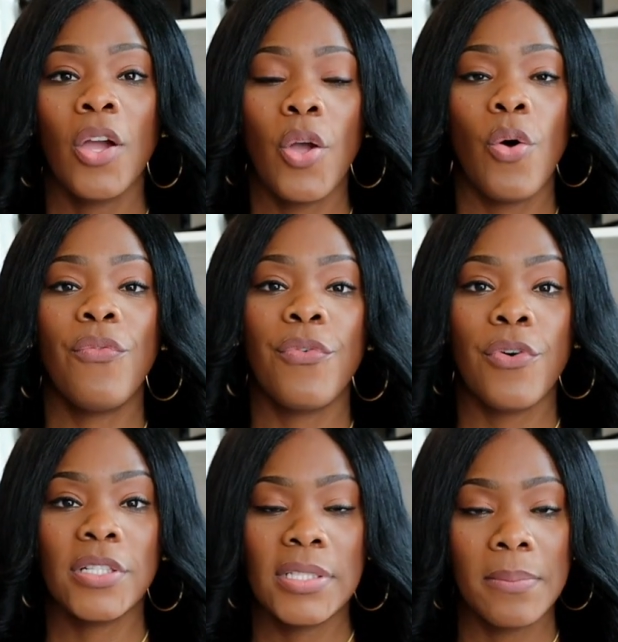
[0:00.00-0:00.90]
go
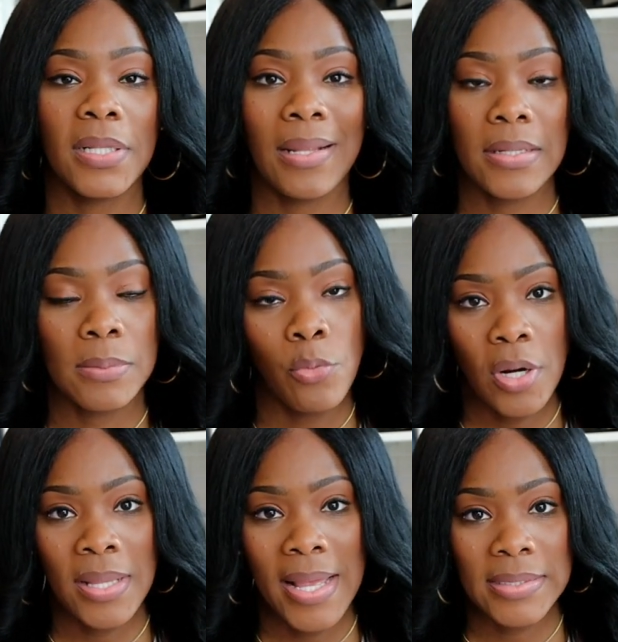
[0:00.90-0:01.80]
for something that is
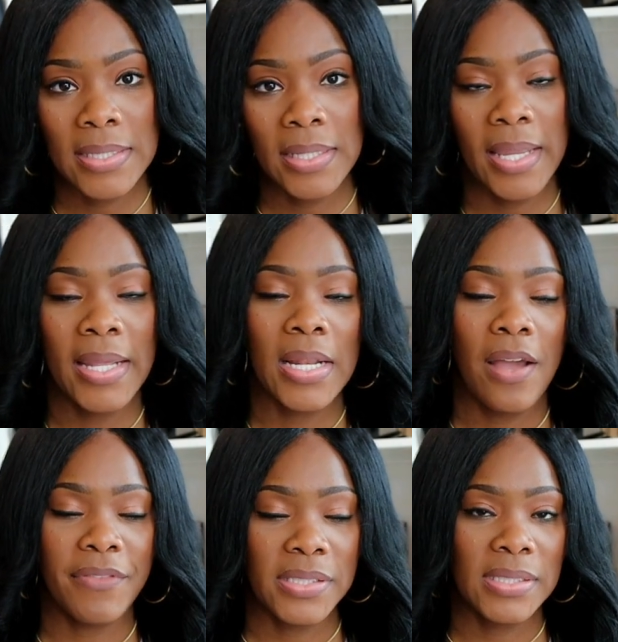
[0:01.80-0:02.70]
more classic and
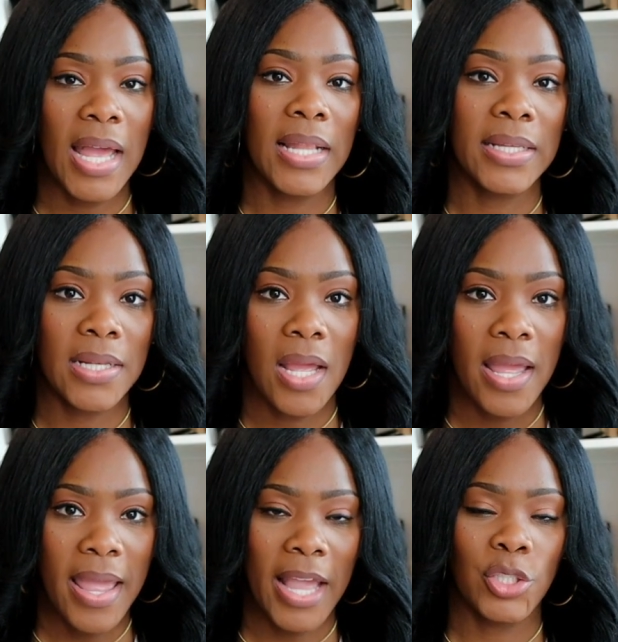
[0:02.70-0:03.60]
of a solid
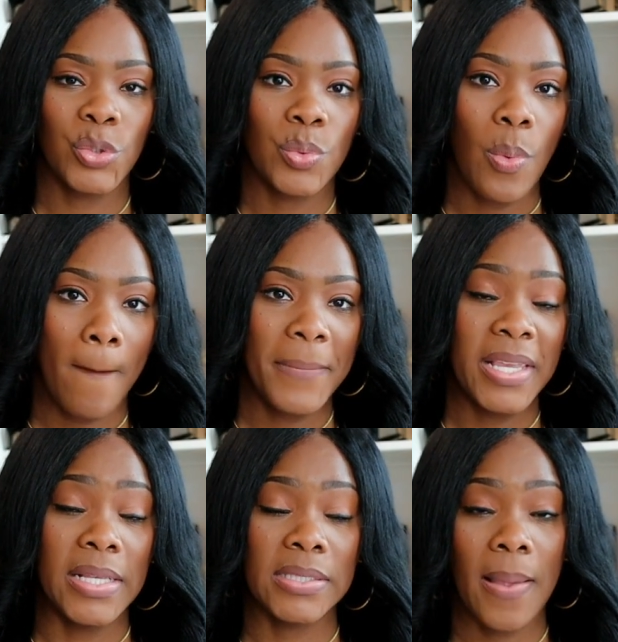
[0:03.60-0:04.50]
actual
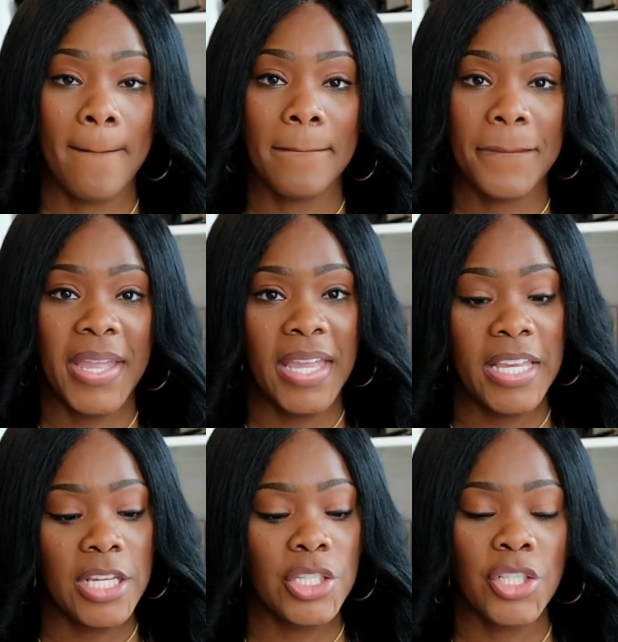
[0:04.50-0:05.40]
piece.
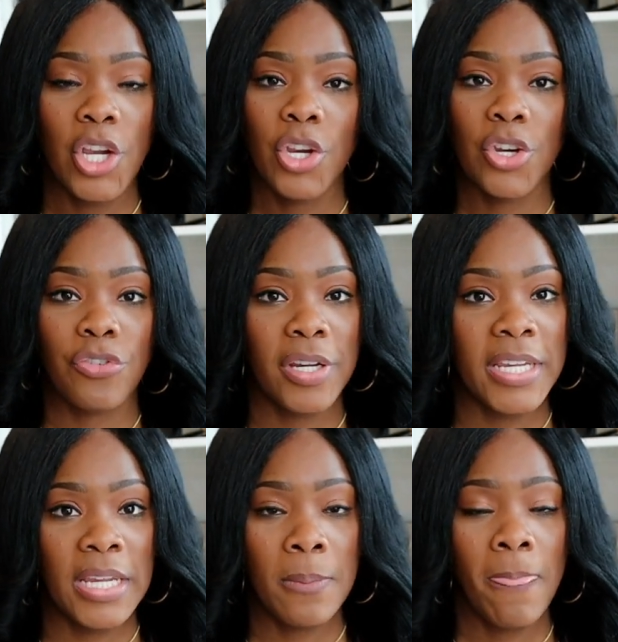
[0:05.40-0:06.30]
Beige,
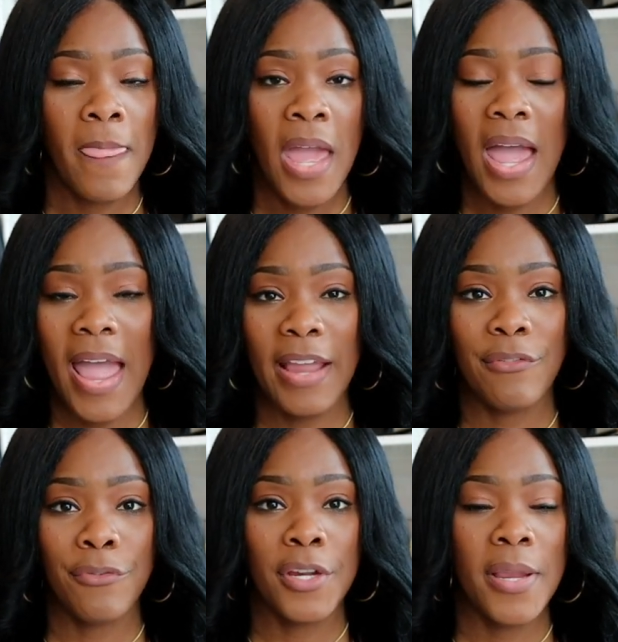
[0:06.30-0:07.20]
cream,
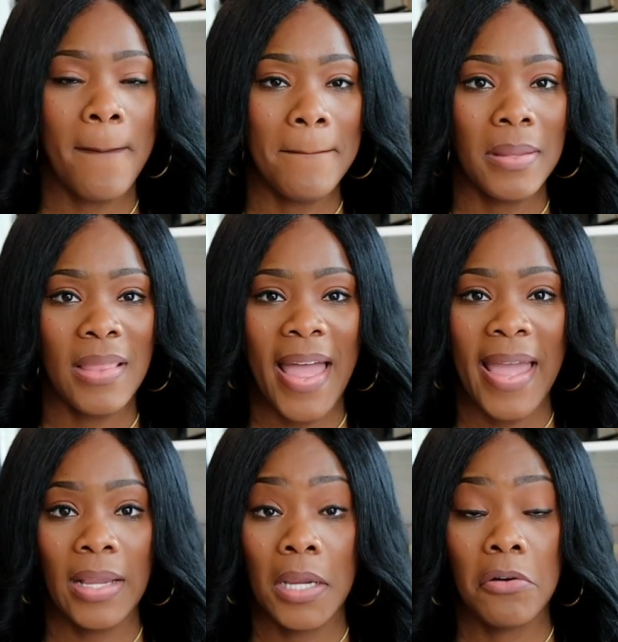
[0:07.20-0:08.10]
ivory,
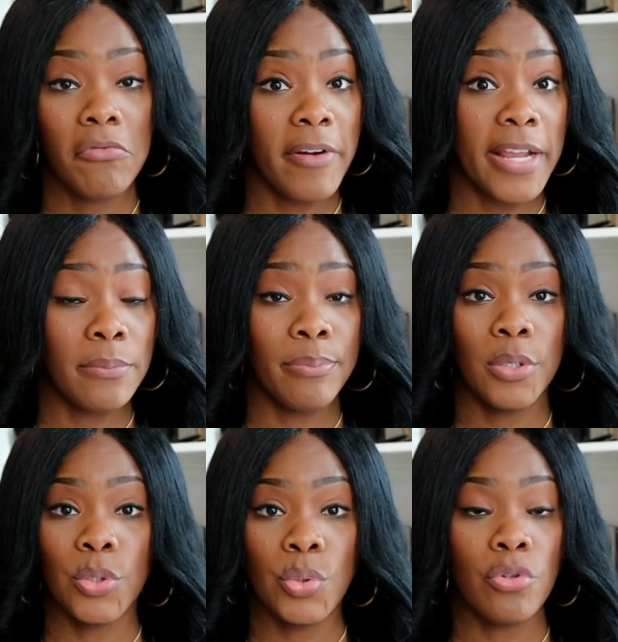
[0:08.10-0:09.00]
black, red,
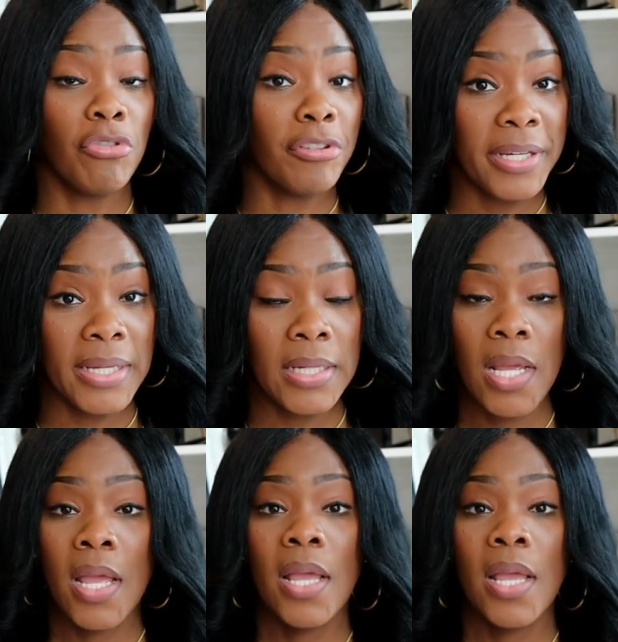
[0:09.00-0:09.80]
blue, green.